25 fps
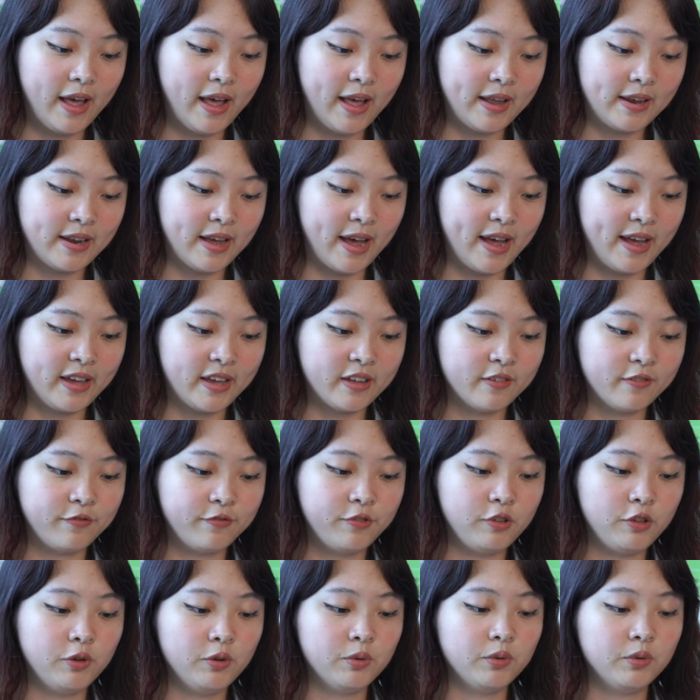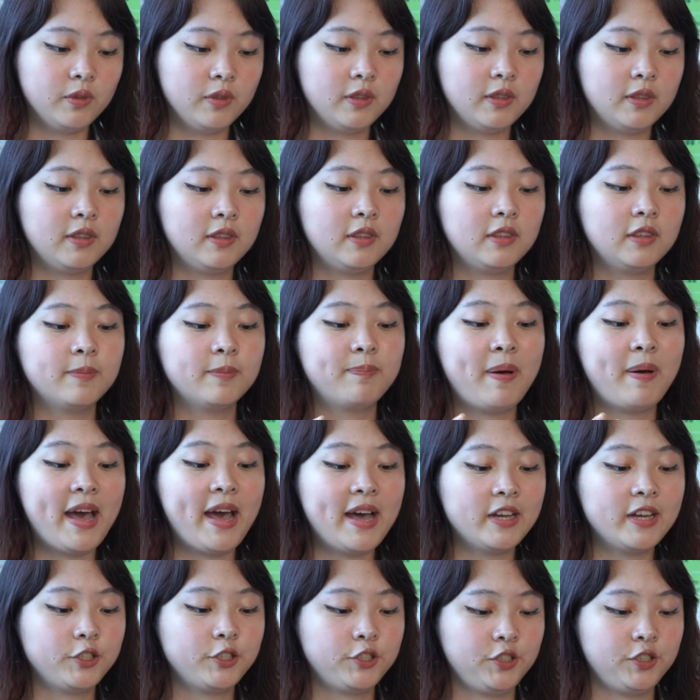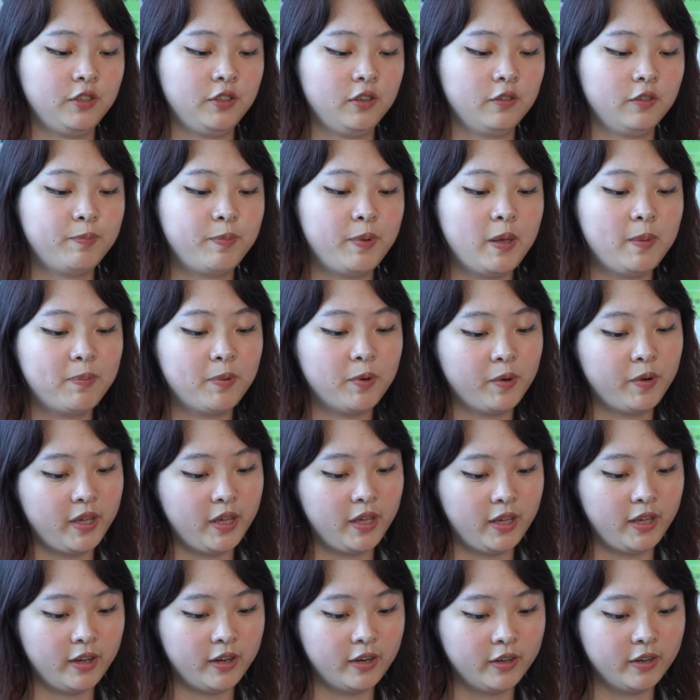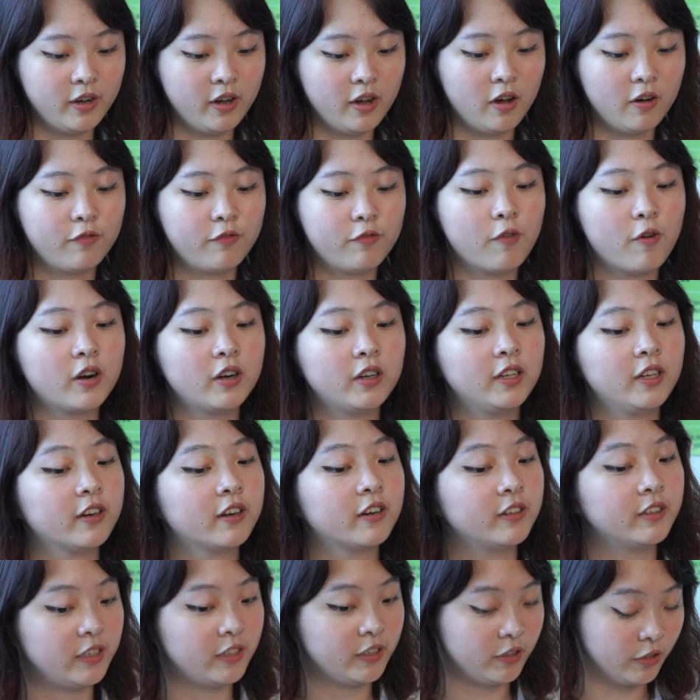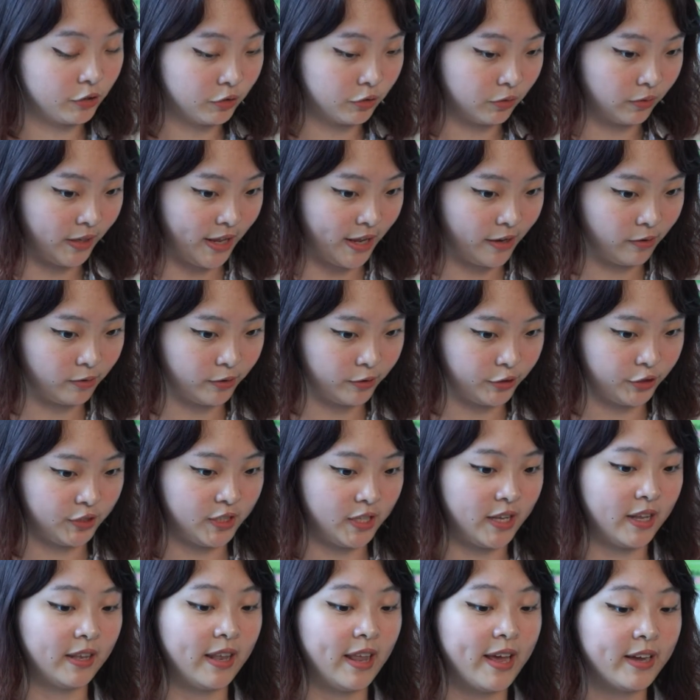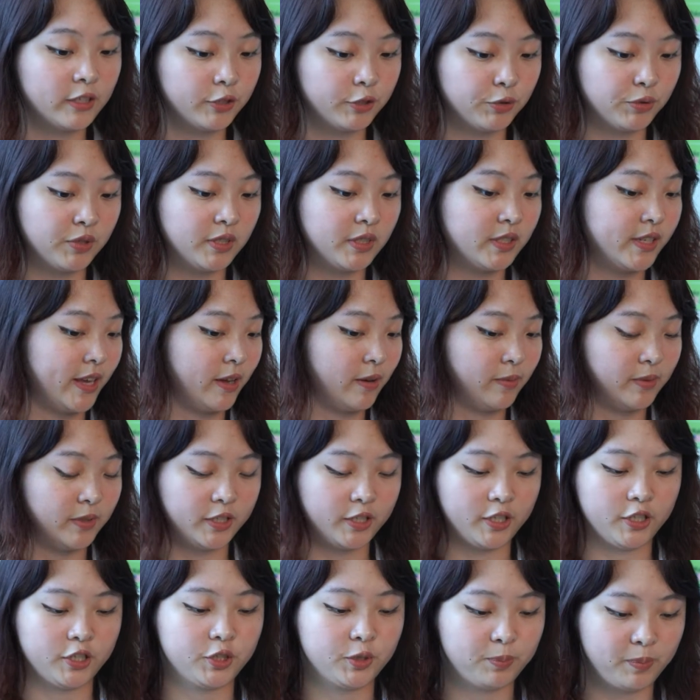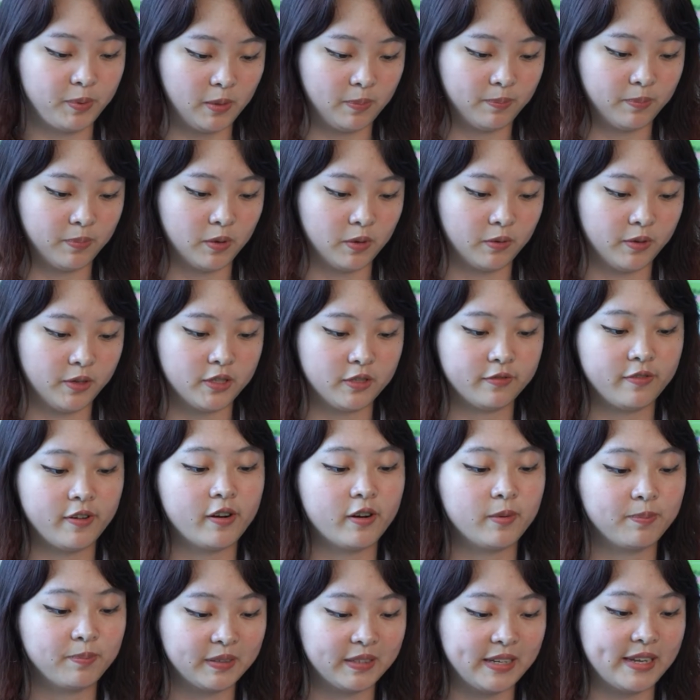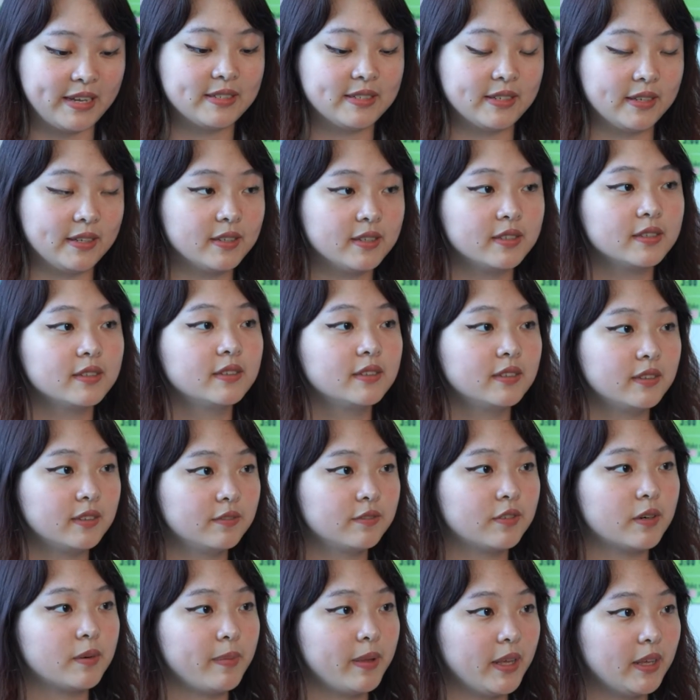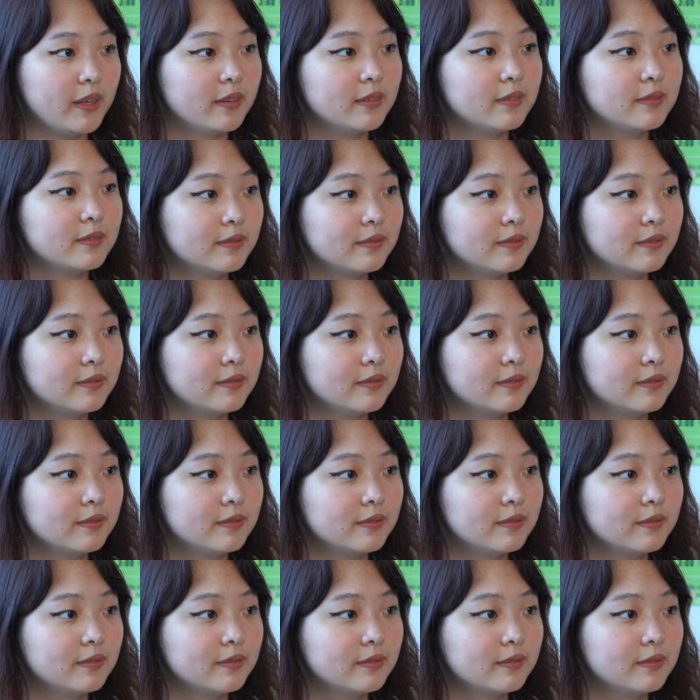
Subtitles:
And I can feel the passion of people here for learning new languages, and I like to stay with such people. It's very pleasant for me.